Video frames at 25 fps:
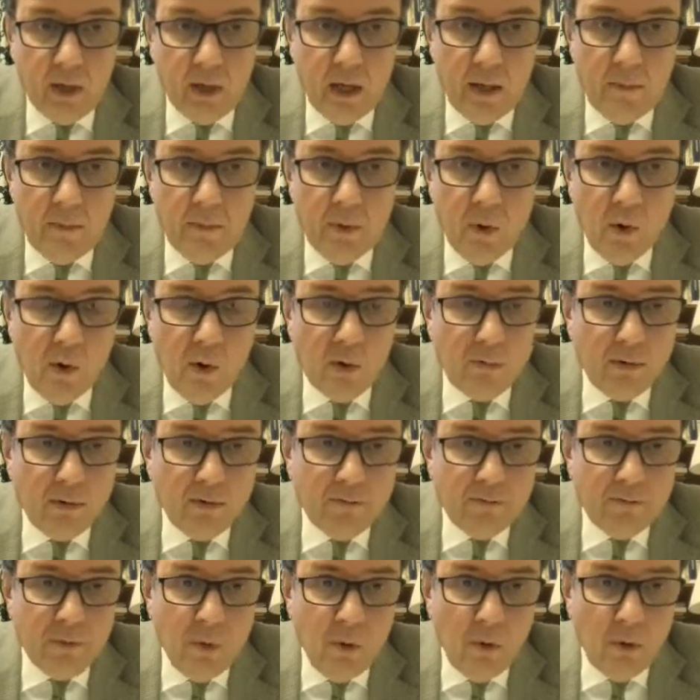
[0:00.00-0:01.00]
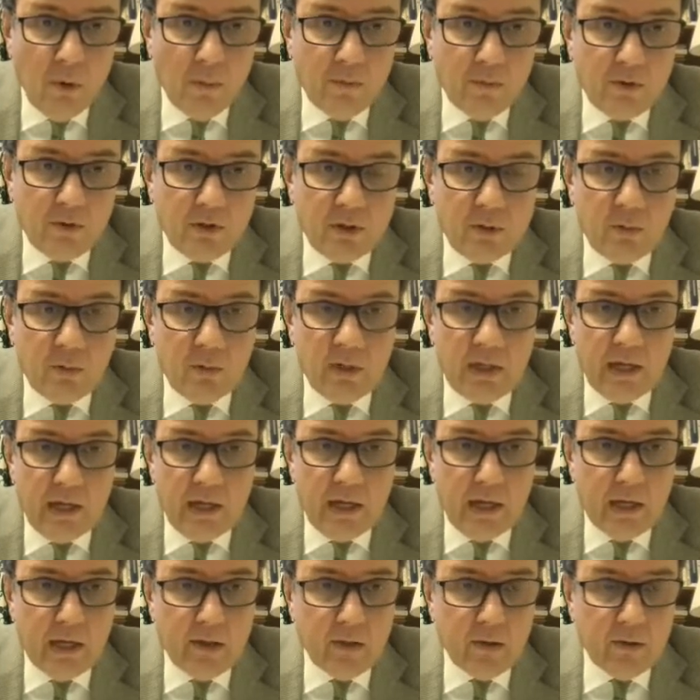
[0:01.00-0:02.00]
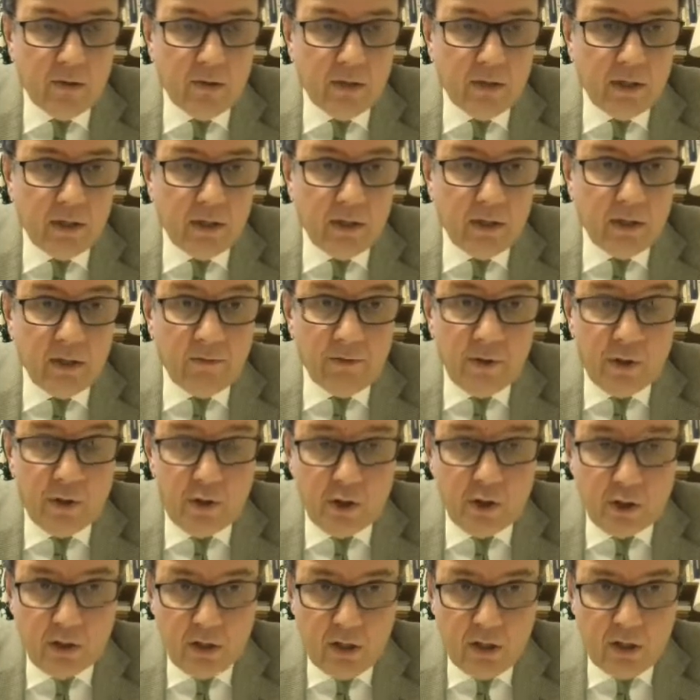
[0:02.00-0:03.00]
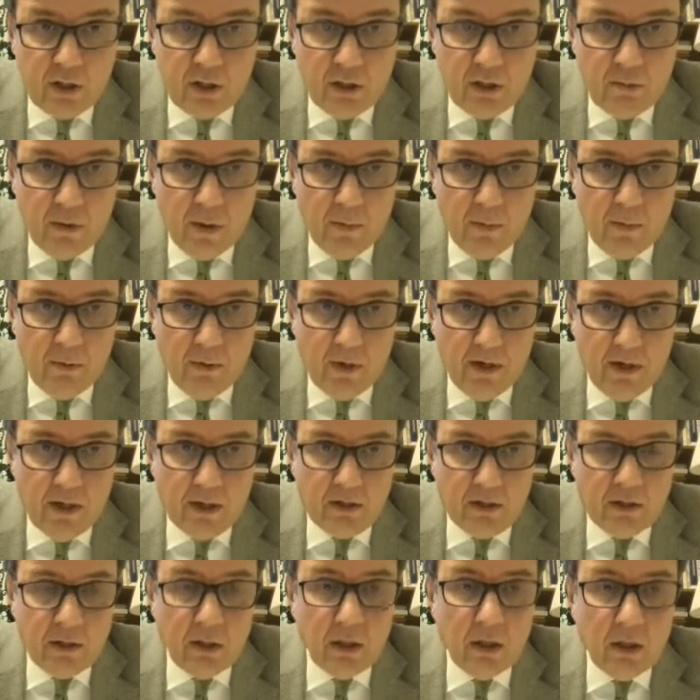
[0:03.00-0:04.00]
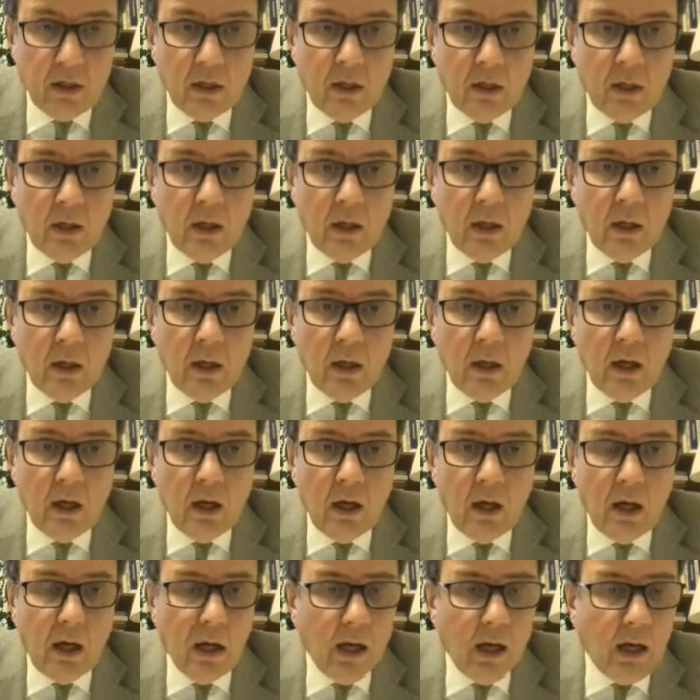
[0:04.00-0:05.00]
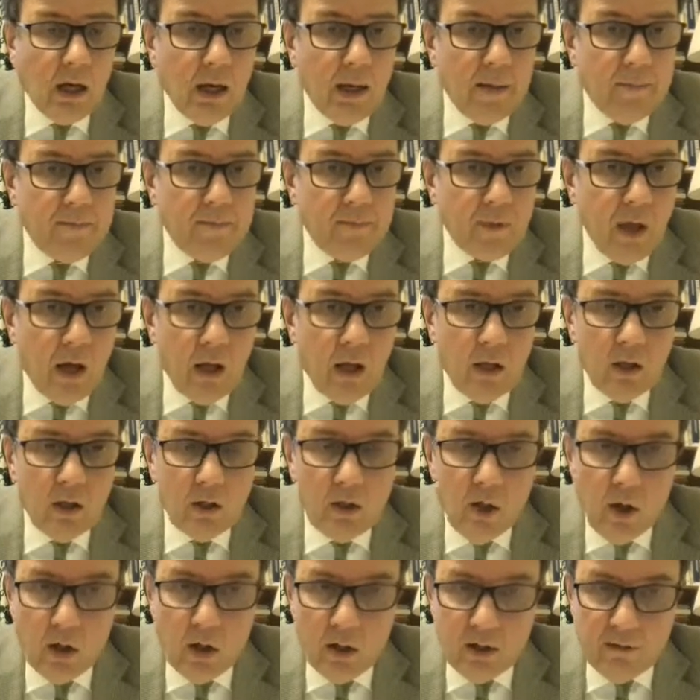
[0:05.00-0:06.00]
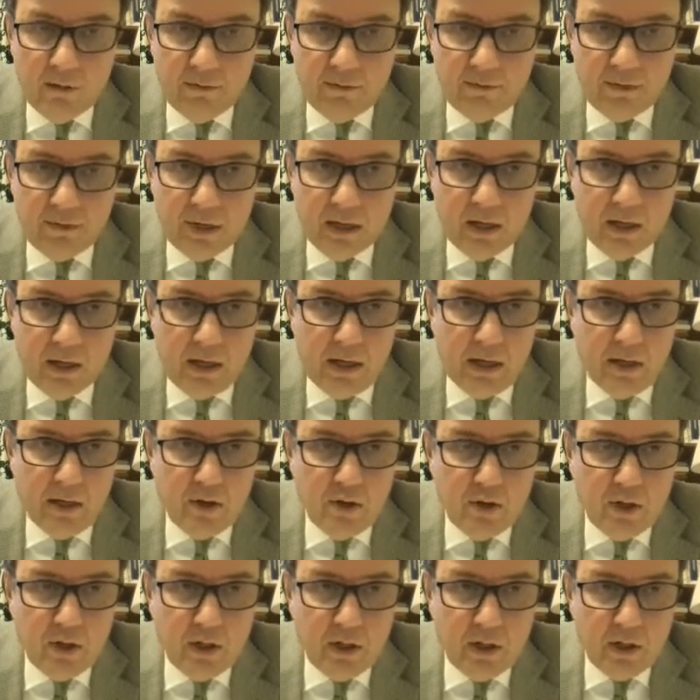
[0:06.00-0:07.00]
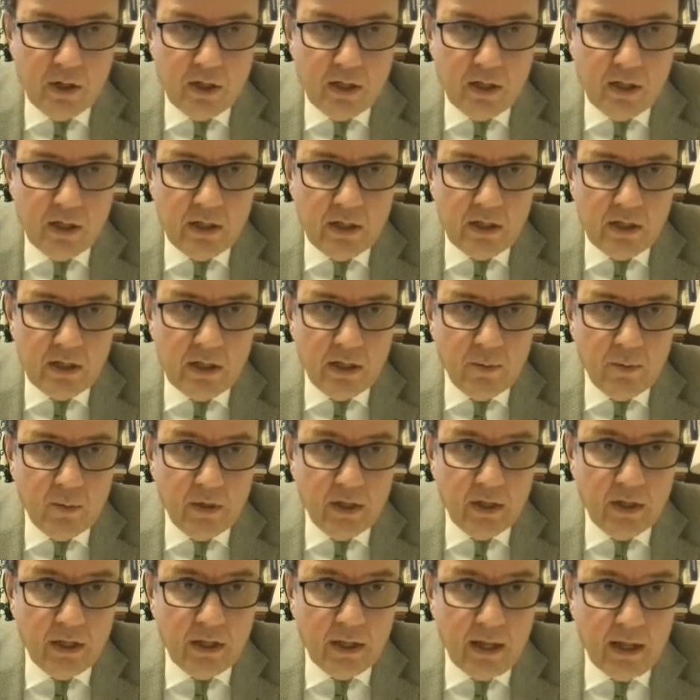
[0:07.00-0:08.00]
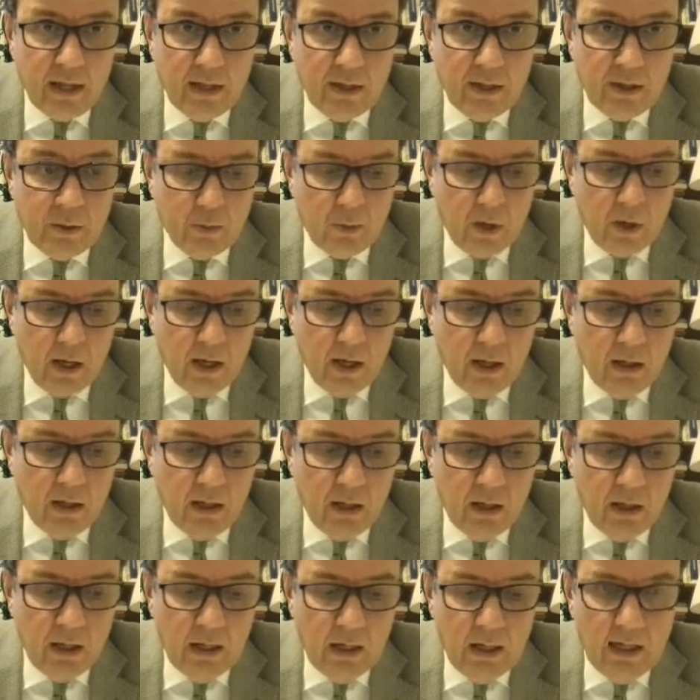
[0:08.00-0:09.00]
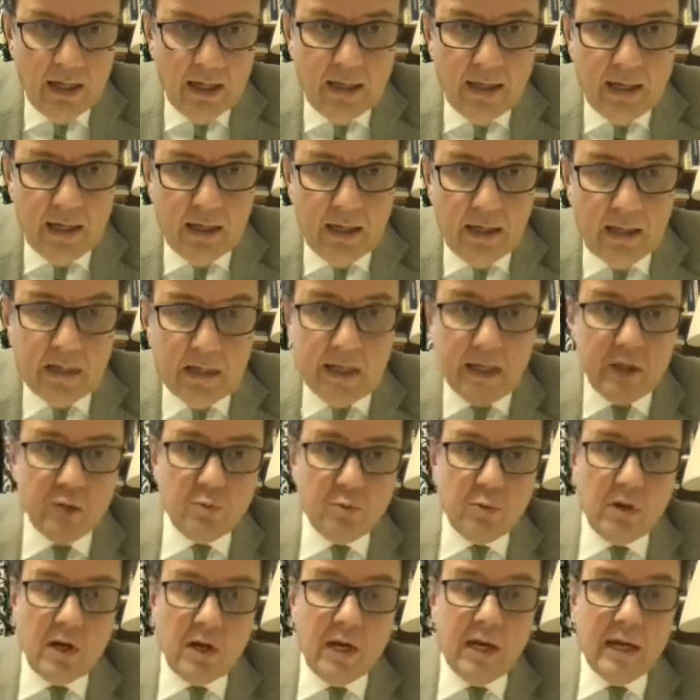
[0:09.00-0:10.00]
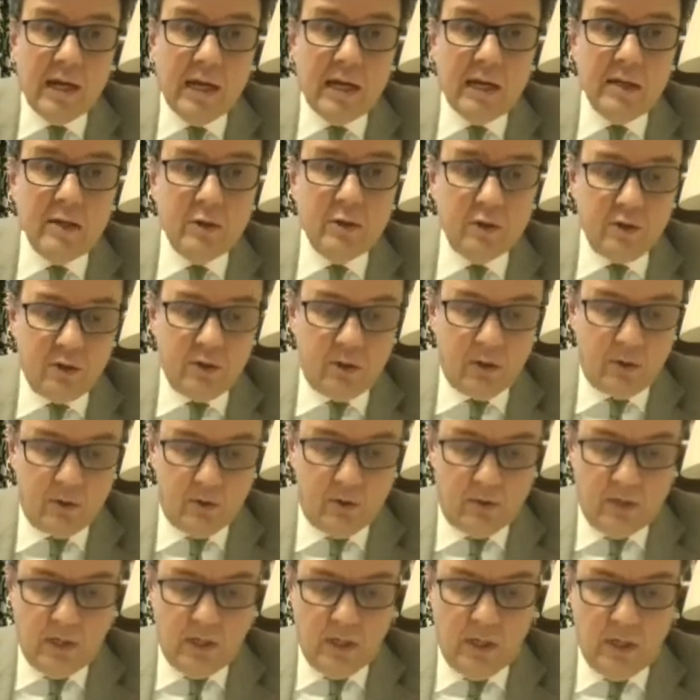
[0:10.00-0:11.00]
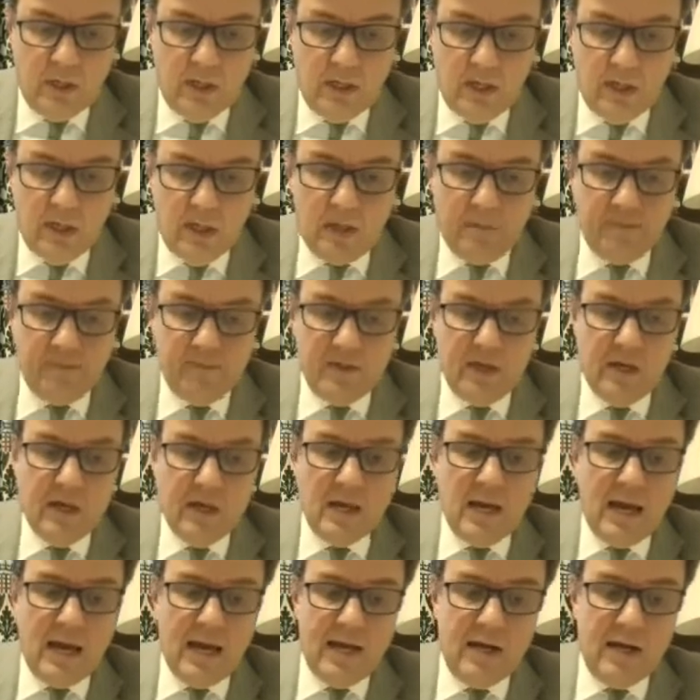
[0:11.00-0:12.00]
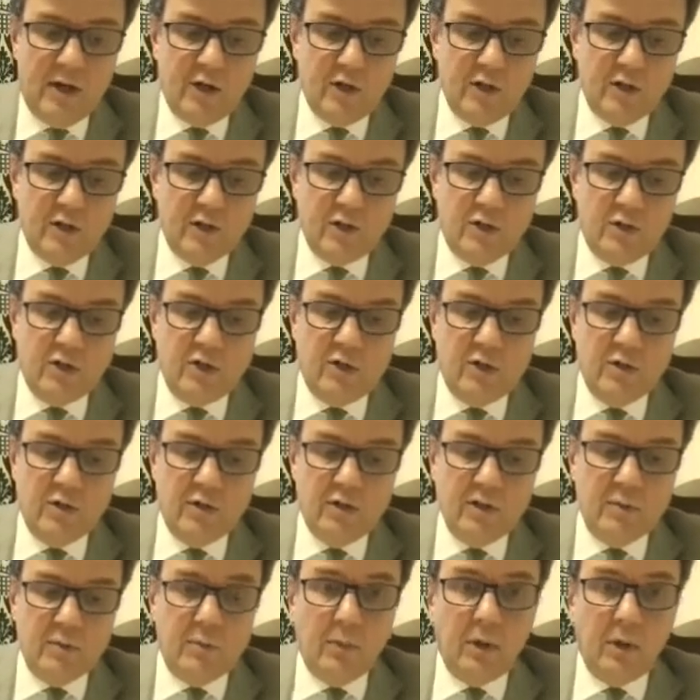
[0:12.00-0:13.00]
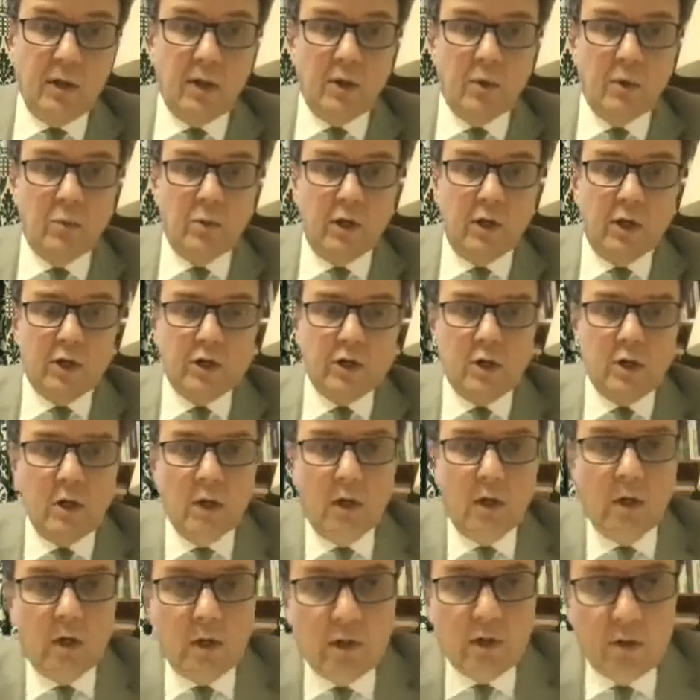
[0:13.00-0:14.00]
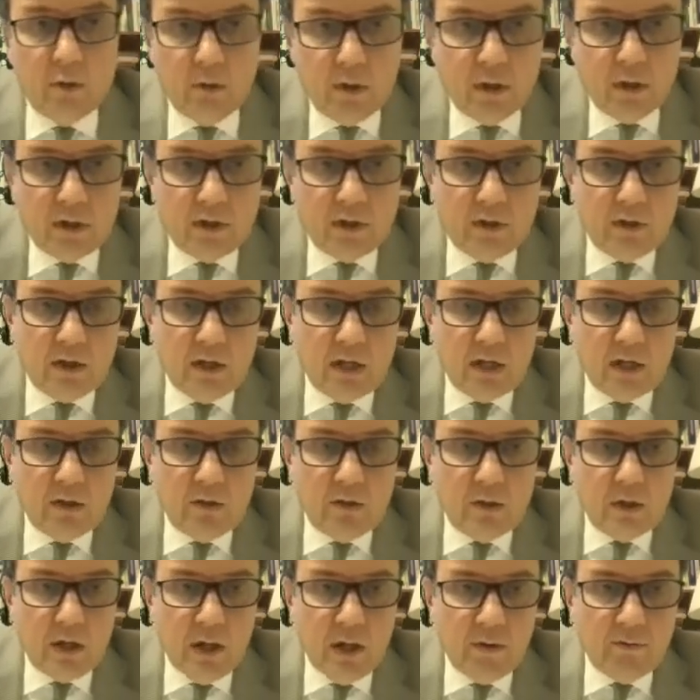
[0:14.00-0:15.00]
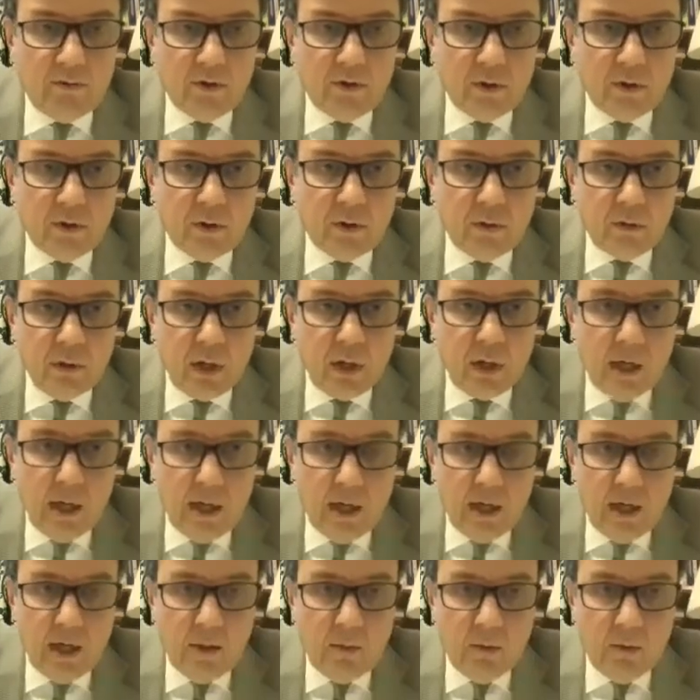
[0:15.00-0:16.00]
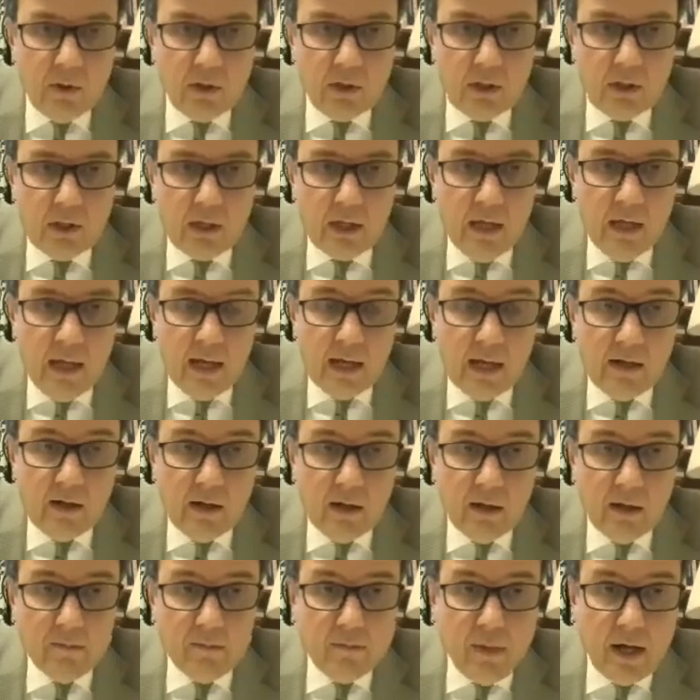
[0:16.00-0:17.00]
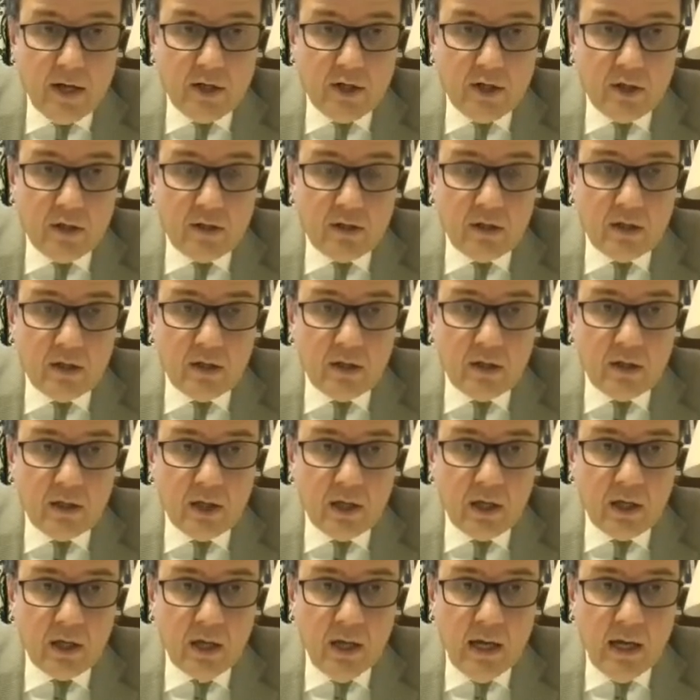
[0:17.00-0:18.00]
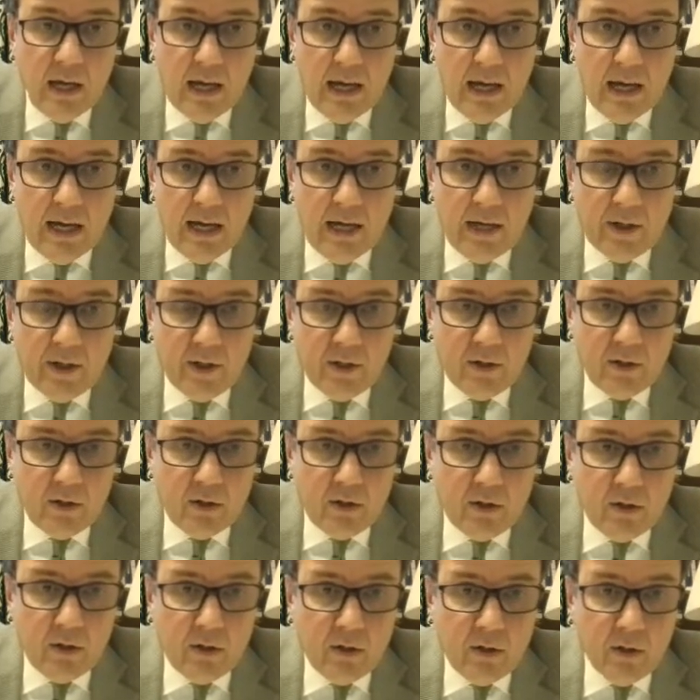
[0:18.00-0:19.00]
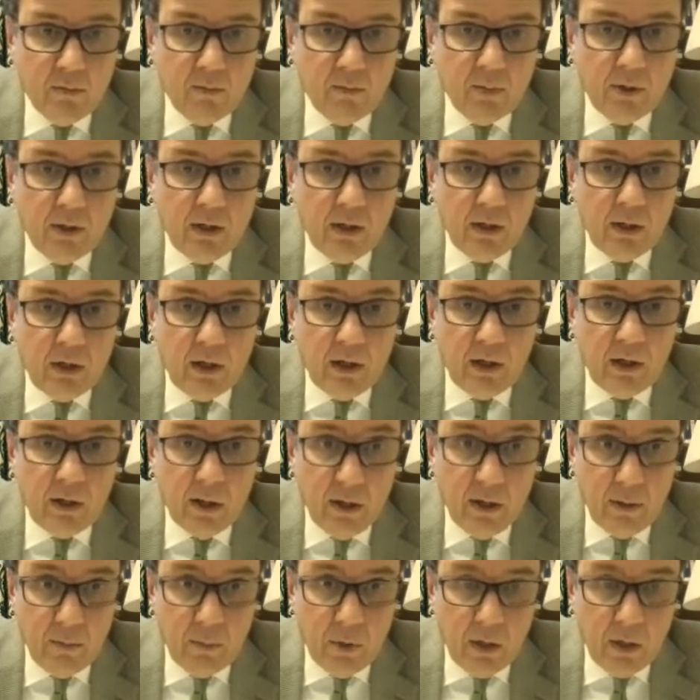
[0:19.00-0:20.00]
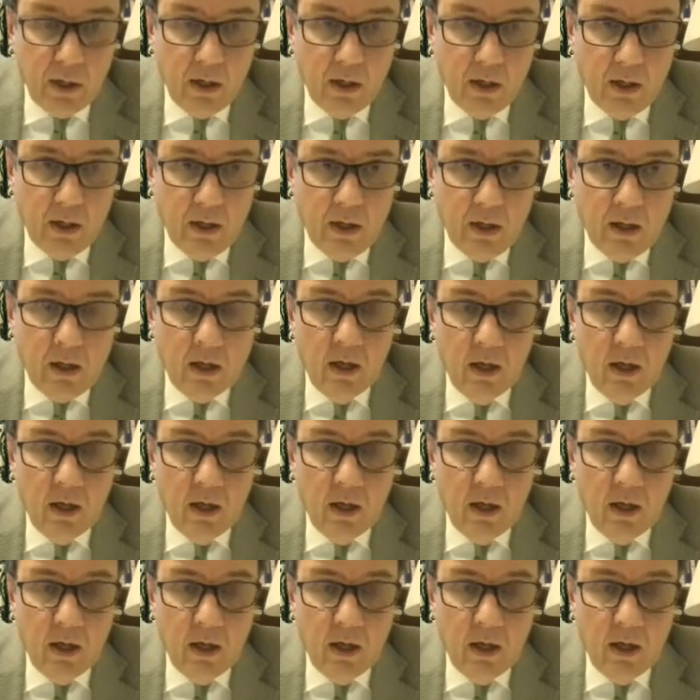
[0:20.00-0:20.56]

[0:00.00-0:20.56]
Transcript: important reforms within it on things like the future system operator, a lot of intricate detail within that as well. And that leads really into the energy security bill, which you can see on gov.uk what the headline measures in the energy security bill are going to be.